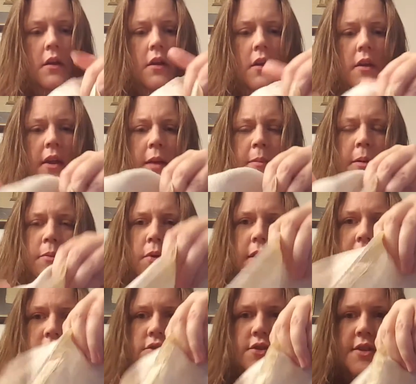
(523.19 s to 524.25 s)
That'd be pretty
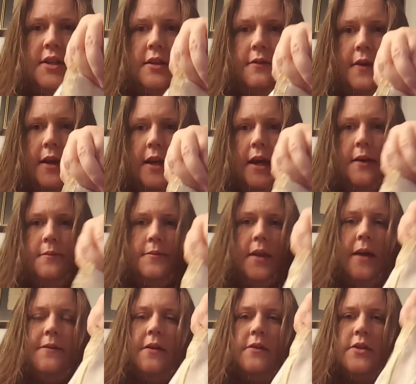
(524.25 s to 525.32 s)
interesting to find out.
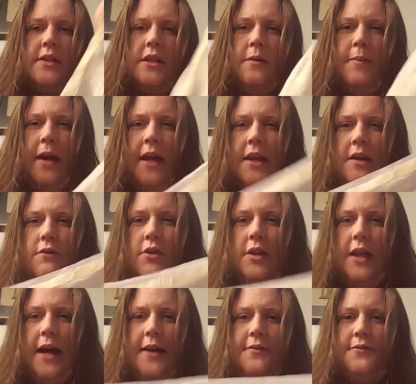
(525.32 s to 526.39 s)
I've never seen the painting in real
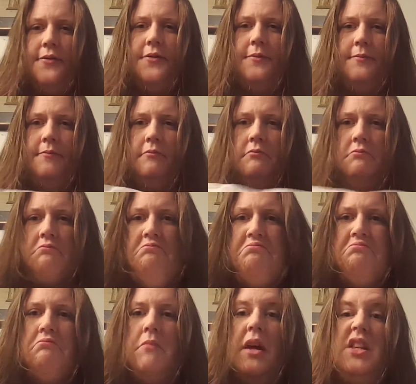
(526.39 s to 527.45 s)
life.
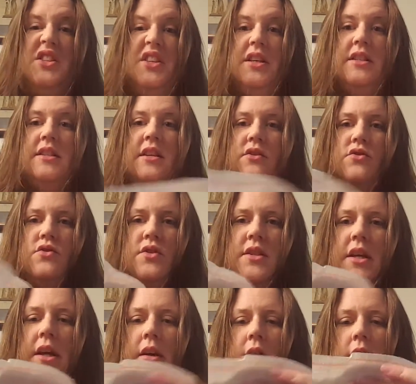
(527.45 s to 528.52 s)
I just think it's an
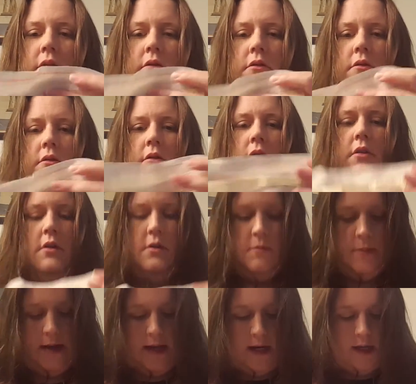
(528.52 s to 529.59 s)
interesting
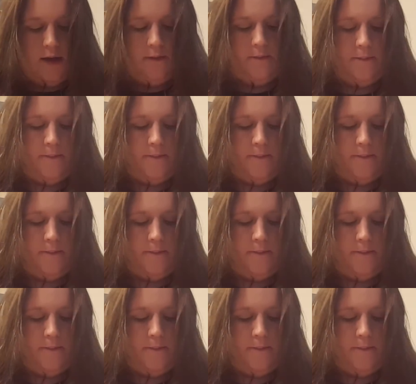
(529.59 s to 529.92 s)
painting.